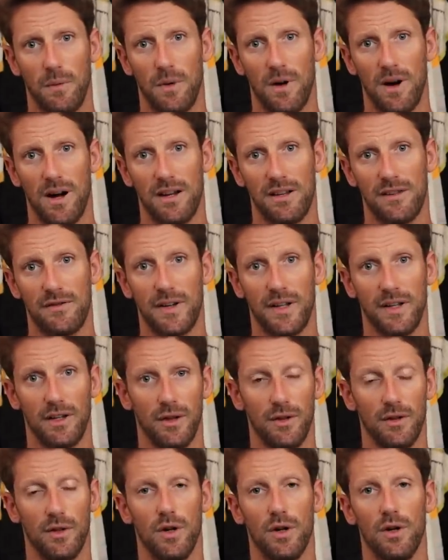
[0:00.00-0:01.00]
While
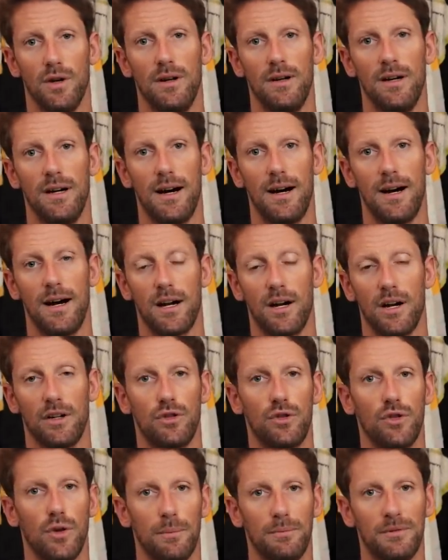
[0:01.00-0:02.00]
Fernando
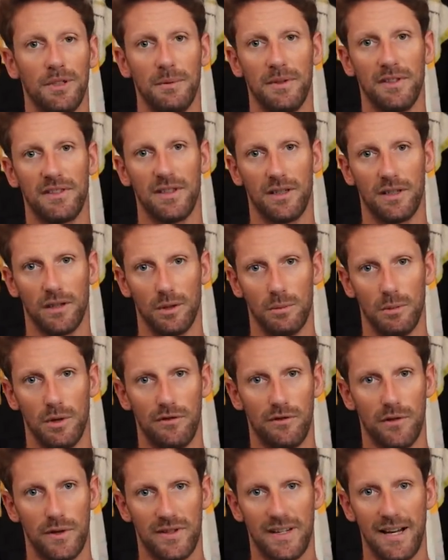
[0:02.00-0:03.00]
got too optimistic on the
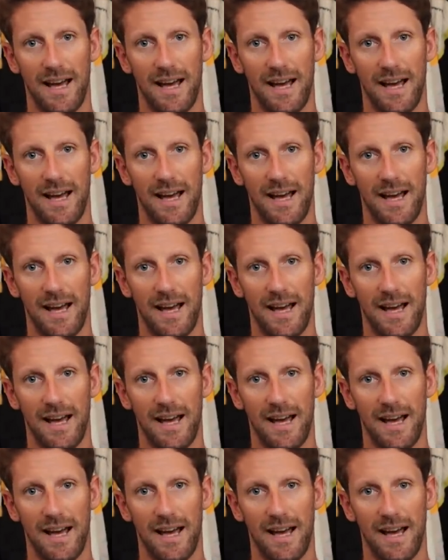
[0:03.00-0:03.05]
move with